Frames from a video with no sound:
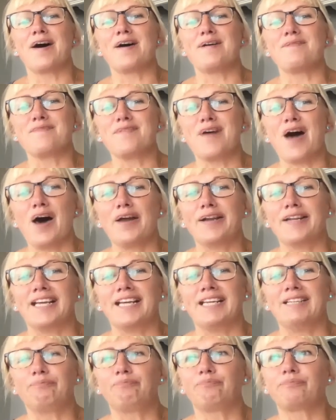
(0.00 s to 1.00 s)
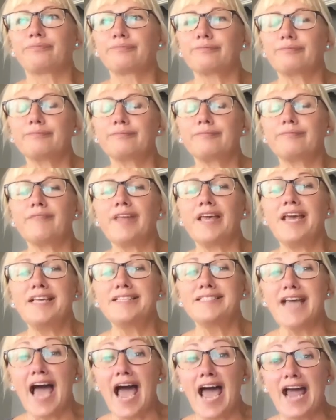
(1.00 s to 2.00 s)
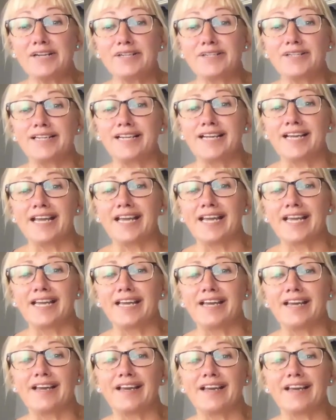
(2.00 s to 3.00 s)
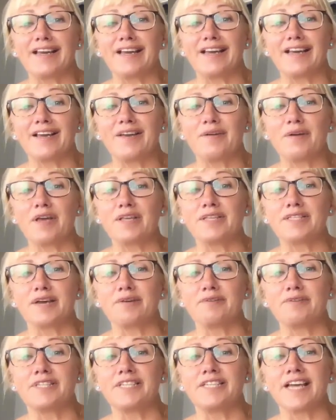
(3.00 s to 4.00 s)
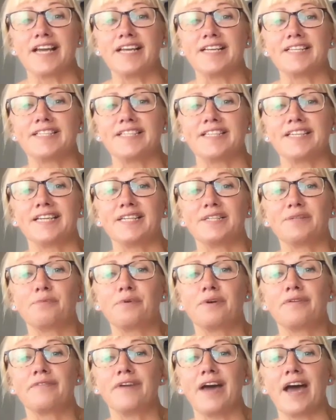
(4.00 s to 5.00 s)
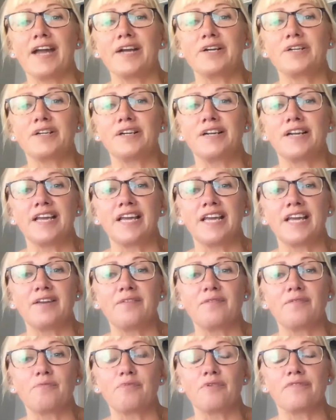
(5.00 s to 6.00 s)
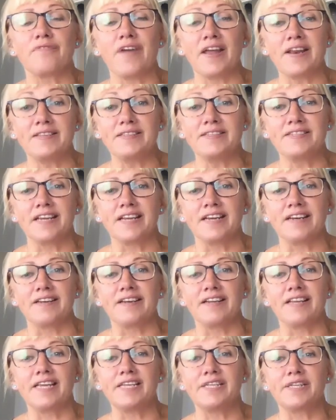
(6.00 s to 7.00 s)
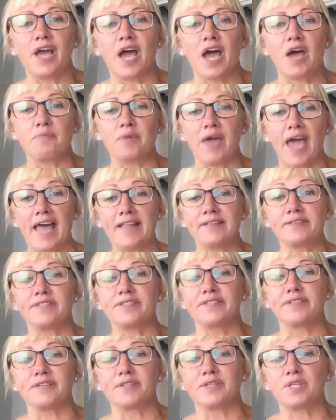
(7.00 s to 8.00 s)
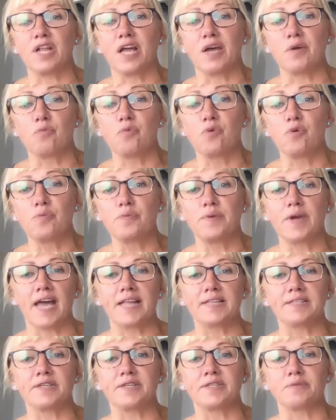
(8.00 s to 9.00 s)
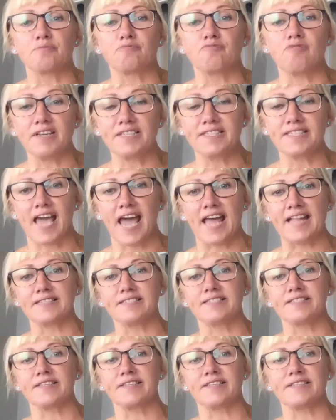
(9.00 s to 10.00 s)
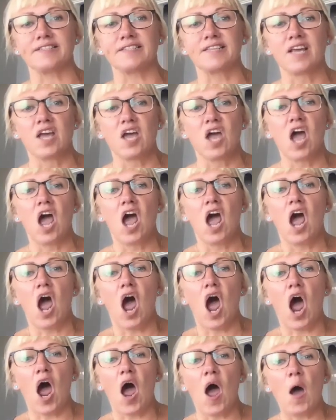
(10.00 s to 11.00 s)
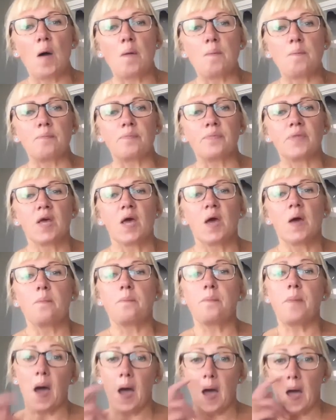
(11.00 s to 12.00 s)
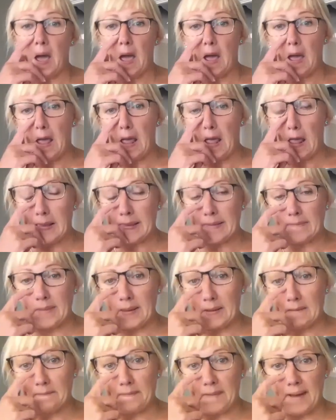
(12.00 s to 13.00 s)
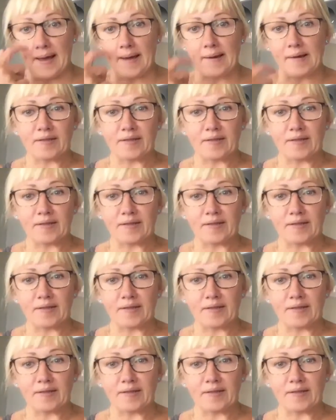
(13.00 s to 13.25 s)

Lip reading: honey is actually associated with actually preventing cancers like womb cancers and breast cancers. But there's a big but.